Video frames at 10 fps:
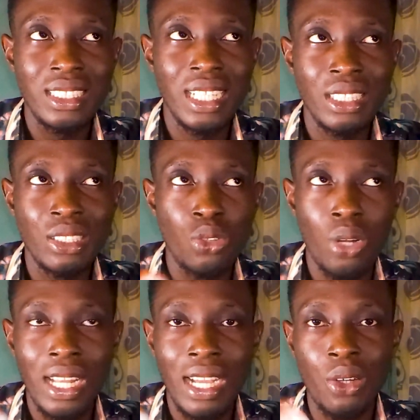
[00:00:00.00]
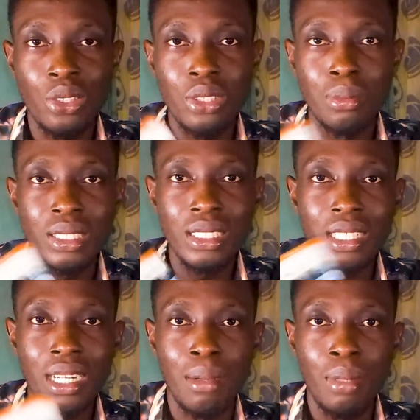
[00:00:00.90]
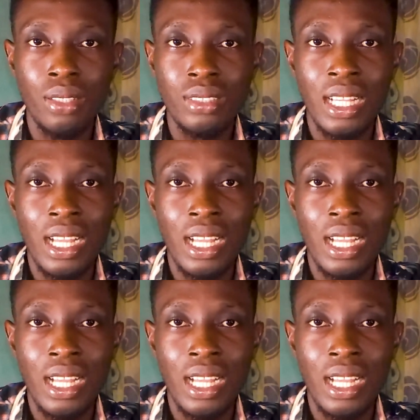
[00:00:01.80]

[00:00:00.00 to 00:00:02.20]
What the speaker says: $10 or something thereabout.